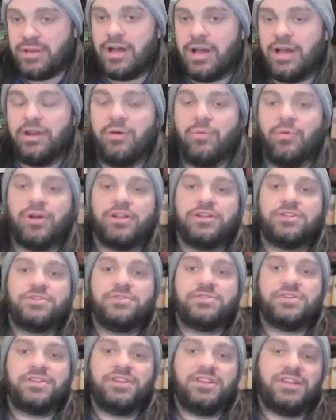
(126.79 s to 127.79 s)
I don't want to
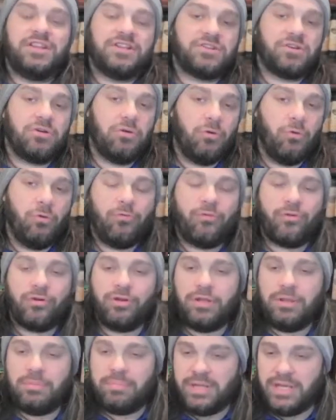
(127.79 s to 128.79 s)
choose anything that's
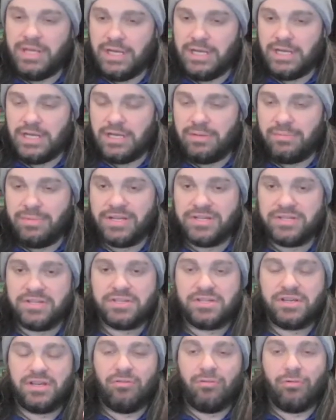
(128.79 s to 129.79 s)
overly peated because
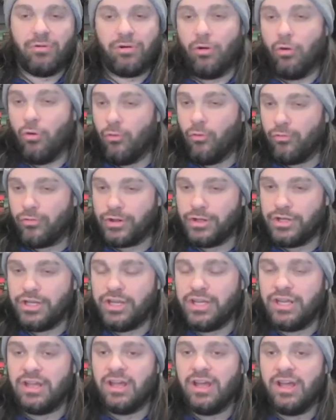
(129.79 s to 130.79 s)
it's or
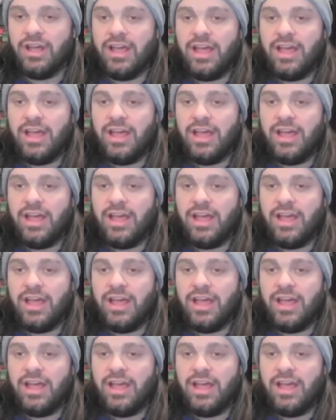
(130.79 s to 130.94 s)
overly